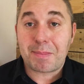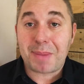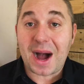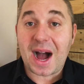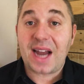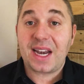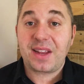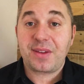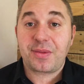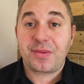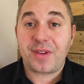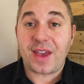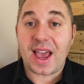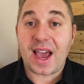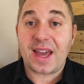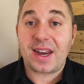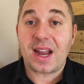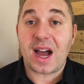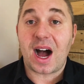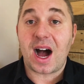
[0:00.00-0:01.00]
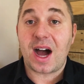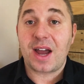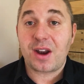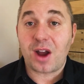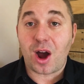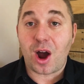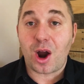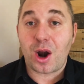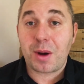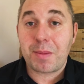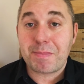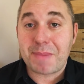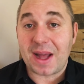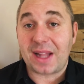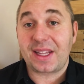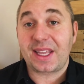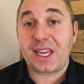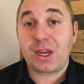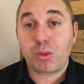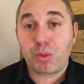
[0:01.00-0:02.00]
body fat on our
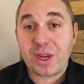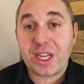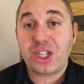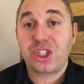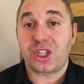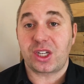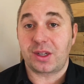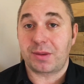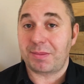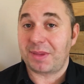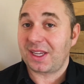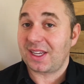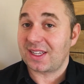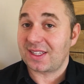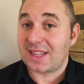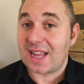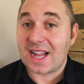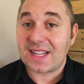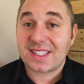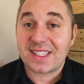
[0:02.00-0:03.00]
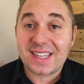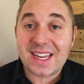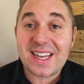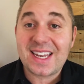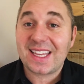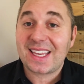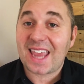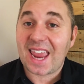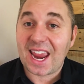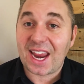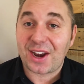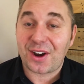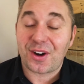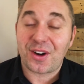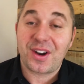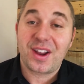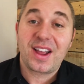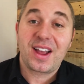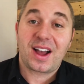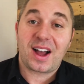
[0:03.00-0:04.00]
belly region, because that's an
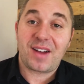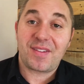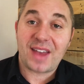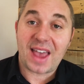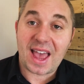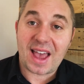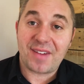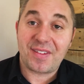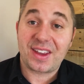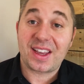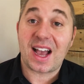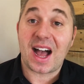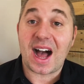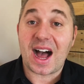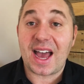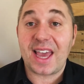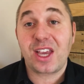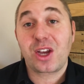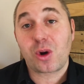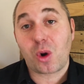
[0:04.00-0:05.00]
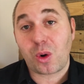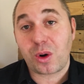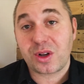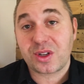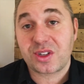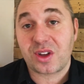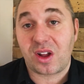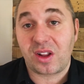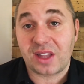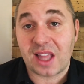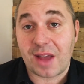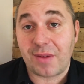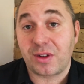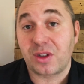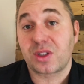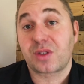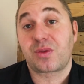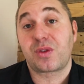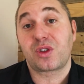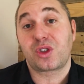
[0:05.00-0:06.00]
indicator of having high cortisol
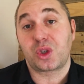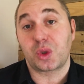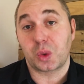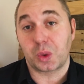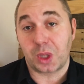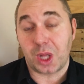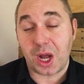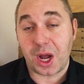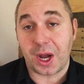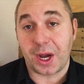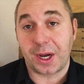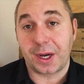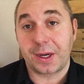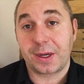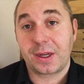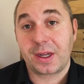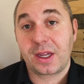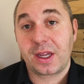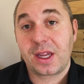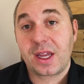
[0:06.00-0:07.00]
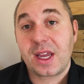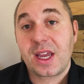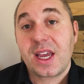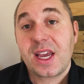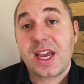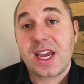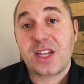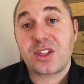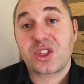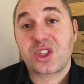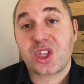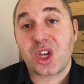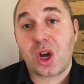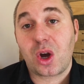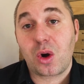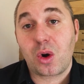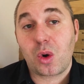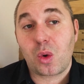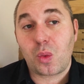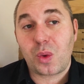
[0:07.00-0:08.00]
levels for too long. And
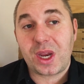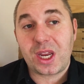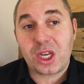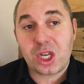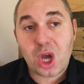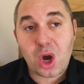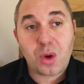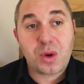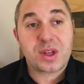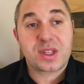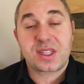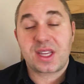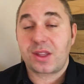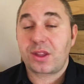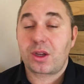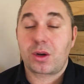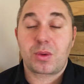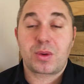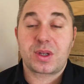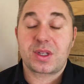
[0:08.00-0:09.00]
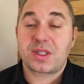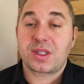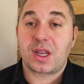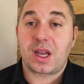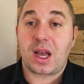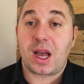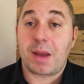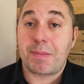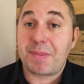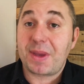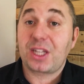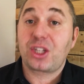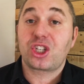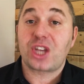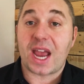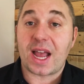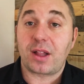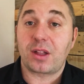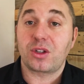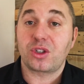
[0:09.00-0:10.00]
so we noticed that there was a big
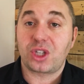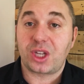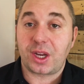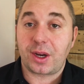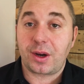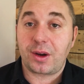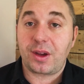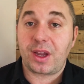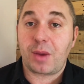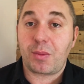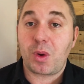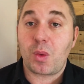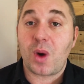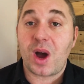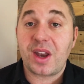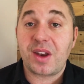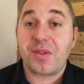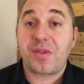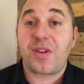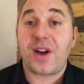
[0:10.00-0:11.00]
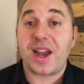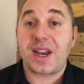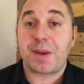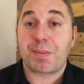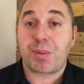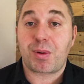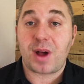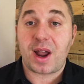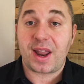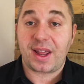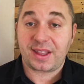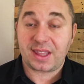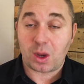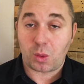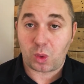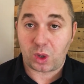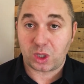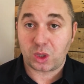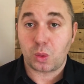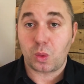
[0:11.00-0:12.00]
challenge here and we wanted to find a product
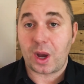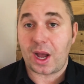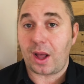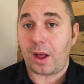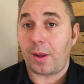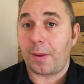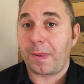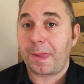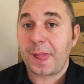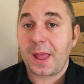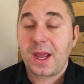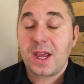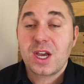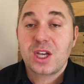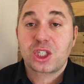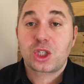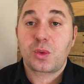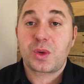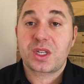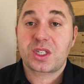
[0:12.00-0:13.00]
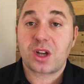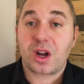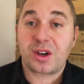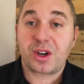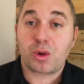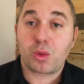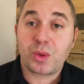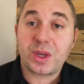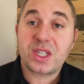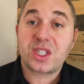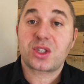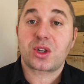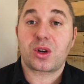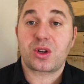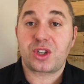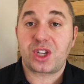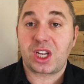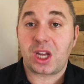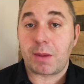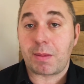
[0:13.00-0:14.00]
that worked well. So we started
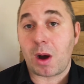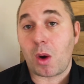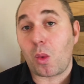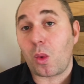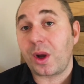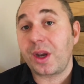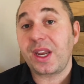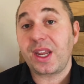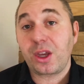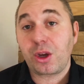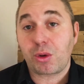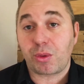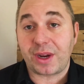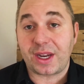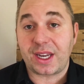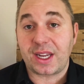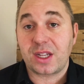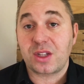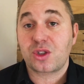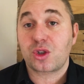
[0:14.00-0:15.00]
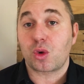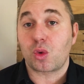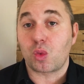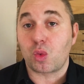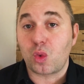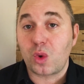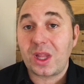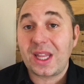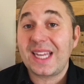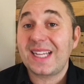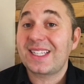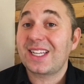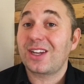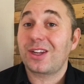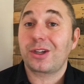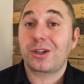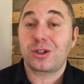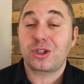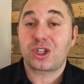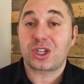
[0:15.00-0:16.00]
researching about what ingredients really
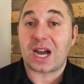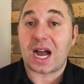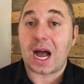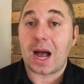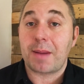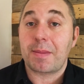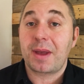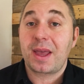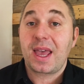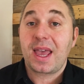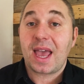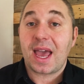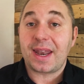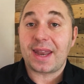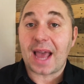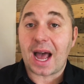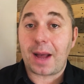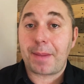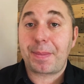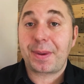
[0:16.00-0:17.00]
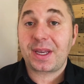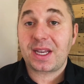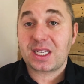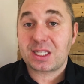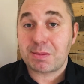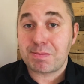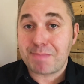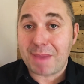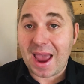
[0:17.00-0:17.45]
did a good job in helping us